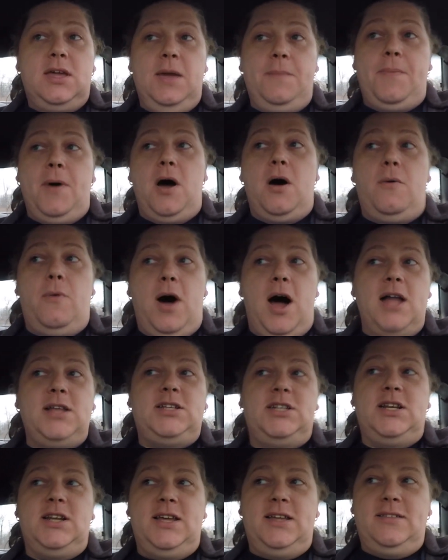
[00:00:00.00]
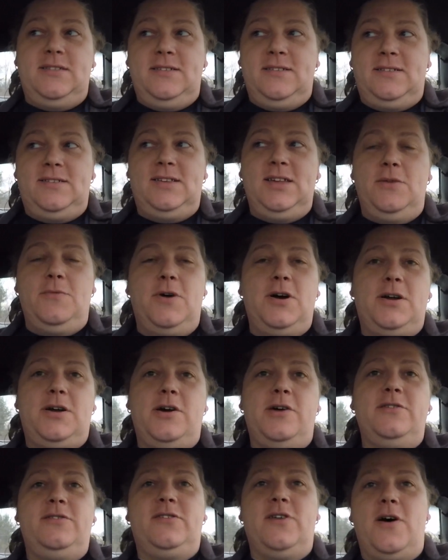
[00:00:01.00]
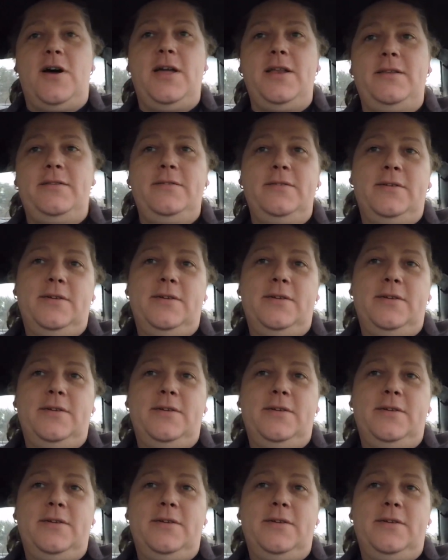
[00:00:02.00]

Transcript: on watching and see what goes on.